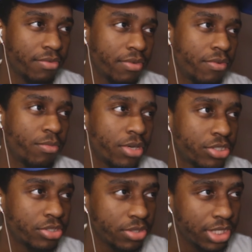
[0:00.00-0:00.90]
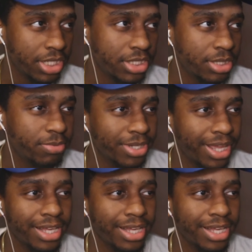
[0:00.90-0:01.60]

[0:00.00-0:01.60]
Even if it was true, he did simple